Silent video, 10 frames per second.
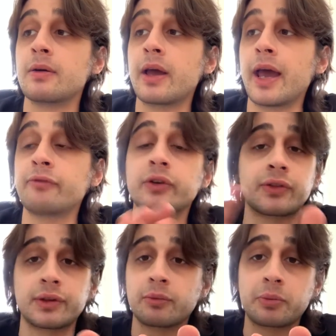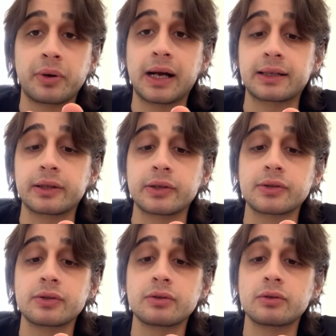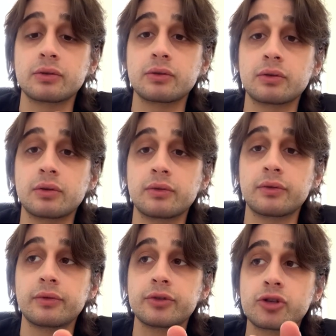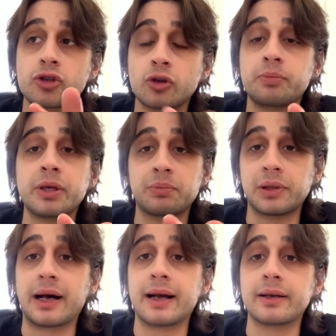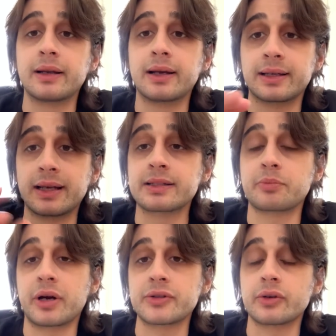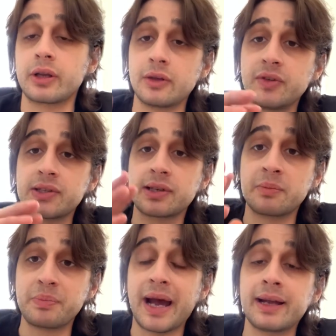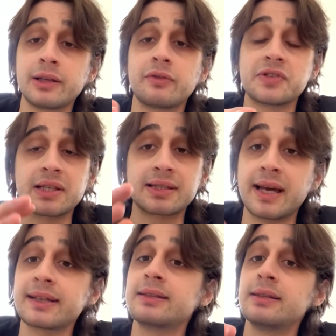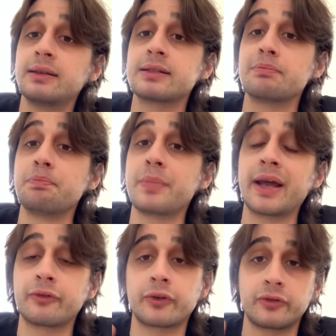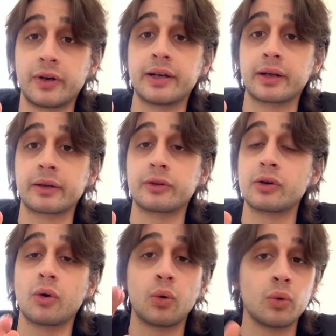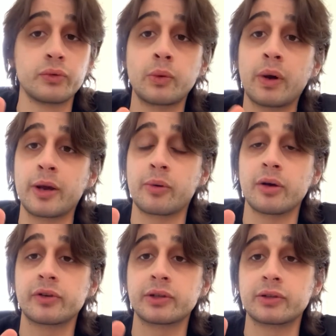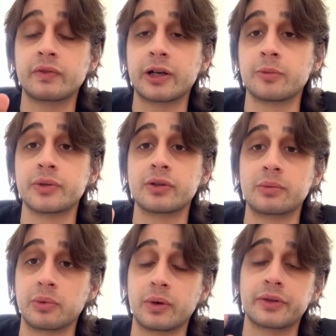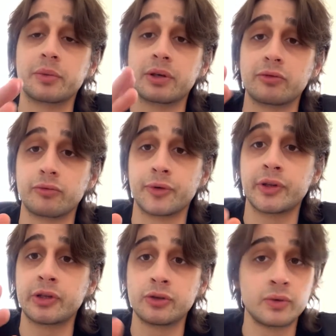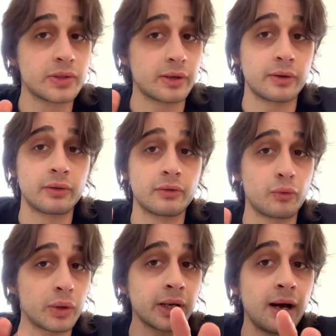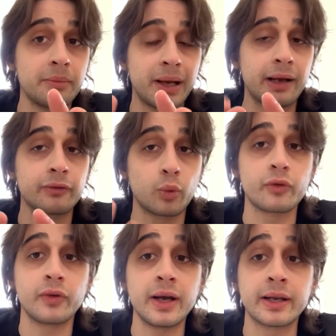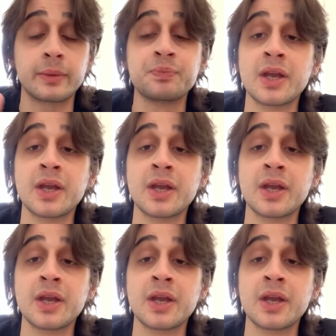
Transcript: Everything that we practice should be applied against pressure. If it's combative, if it's a technique that's meant for fighting, the only way we're ever going to develop it to the point that we can really use it for combat, for fighting,